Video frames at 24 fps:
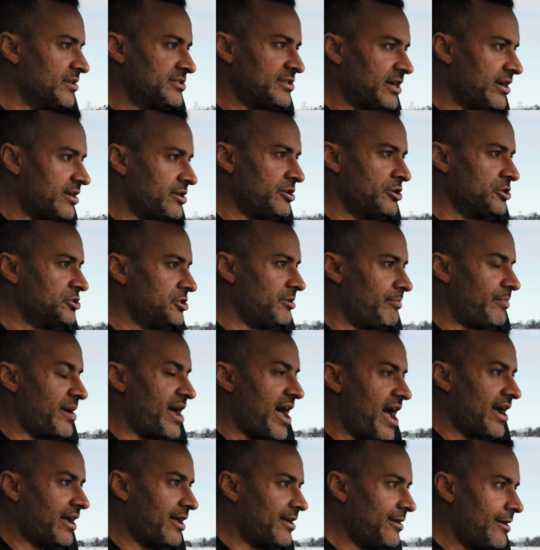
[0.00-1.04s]
It's not going to hurt your
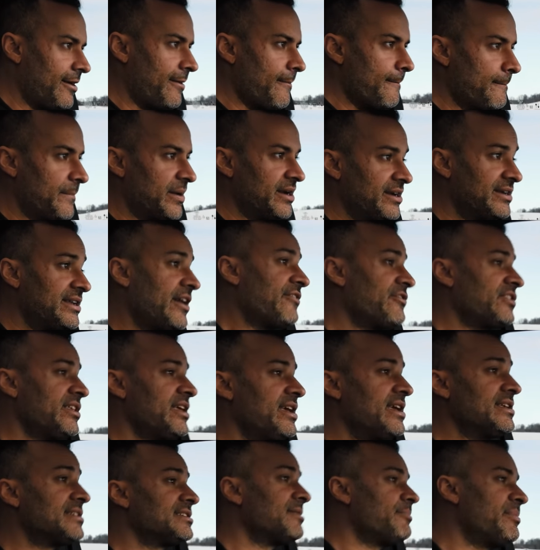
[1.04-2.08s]
back, but it
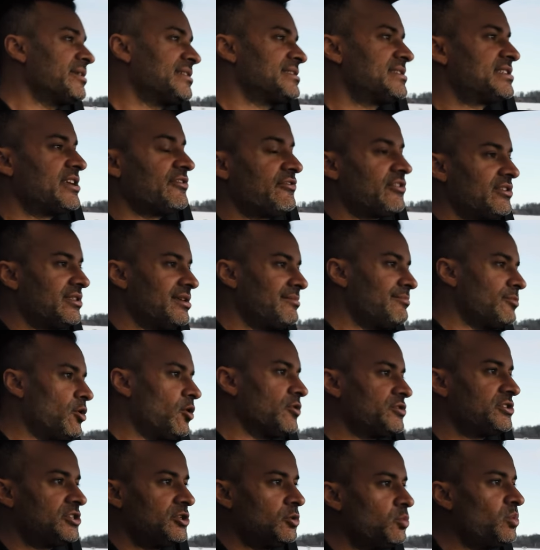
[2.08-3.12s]
definitely is a bit stiffer than
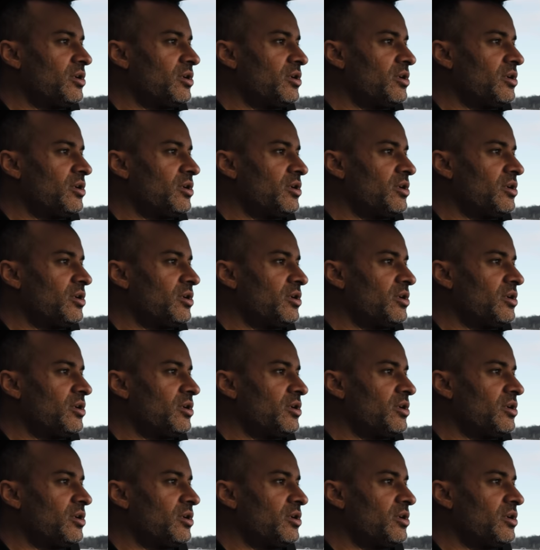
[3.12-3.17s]
most.